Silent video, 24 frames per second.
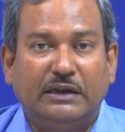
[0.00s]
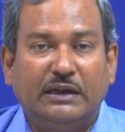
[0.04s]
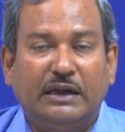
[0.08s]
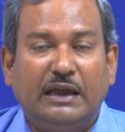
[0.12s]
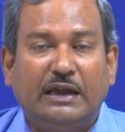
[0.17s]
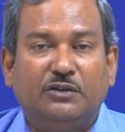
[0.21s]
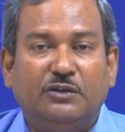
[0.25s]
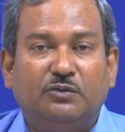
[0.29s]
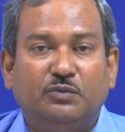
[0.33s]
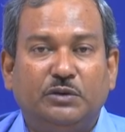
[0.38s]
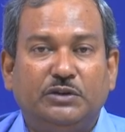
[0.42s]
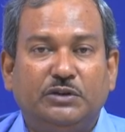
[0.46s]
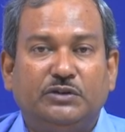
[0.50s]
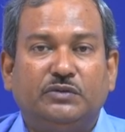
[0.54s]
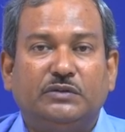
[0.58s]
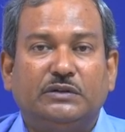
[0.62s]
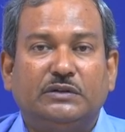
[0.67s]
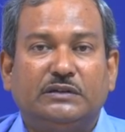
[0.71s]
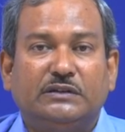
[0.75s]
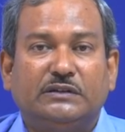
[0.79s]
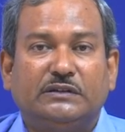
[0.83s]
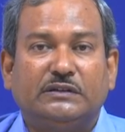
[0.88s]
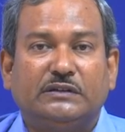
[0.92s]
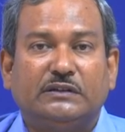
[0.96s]
and which
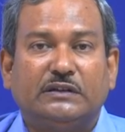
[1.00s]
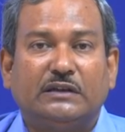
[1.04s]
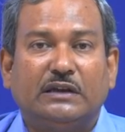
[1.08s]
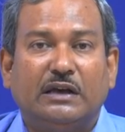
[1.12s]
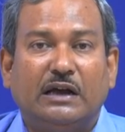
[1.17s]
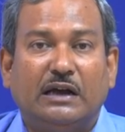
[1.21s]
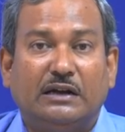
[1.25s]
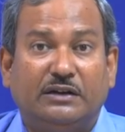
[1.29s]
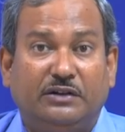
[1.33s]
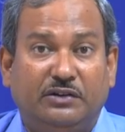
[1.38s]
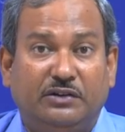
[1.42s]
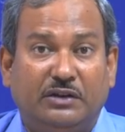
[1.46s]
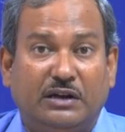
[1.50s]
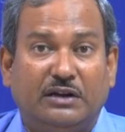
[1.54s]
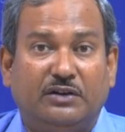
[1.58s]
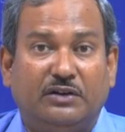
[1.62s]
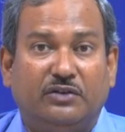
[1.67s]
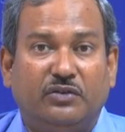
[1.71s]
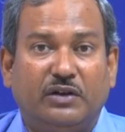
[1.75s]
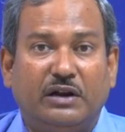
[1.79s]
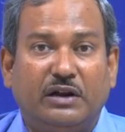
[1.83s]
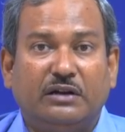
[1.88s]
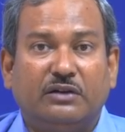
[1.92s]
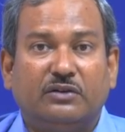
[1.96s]
was a
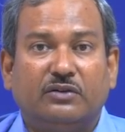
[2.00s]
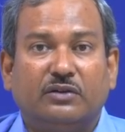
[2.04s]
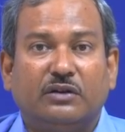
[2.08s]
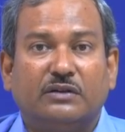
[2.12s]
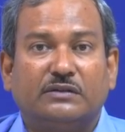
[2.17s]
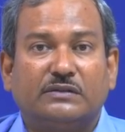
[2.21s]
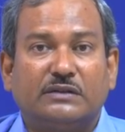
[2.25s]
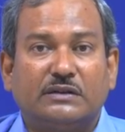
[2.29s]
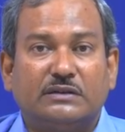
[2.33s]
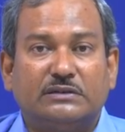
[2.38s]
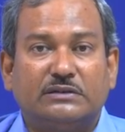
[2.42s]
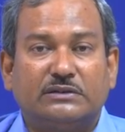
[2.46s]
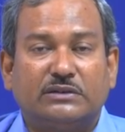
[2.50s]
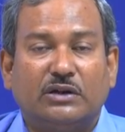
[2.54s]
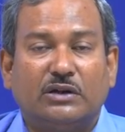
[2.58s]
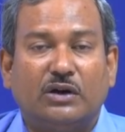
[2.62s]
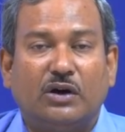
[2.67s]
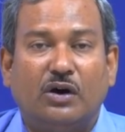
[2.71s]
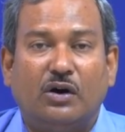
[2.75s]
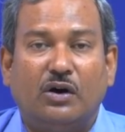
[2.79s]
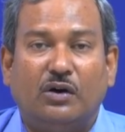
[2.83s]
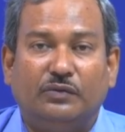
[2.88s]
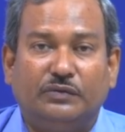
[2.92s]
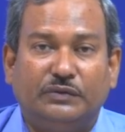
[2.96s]
direct result
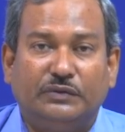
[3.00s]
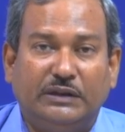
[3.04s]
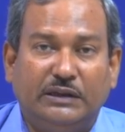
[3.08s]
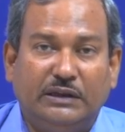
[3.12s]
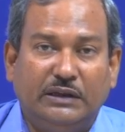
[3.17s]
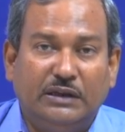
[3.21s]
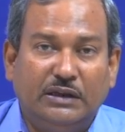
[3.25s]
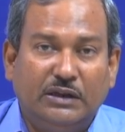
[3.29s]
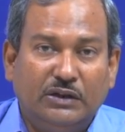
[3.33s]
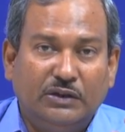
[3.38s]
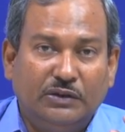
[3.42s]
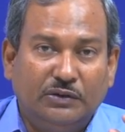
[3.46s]
of the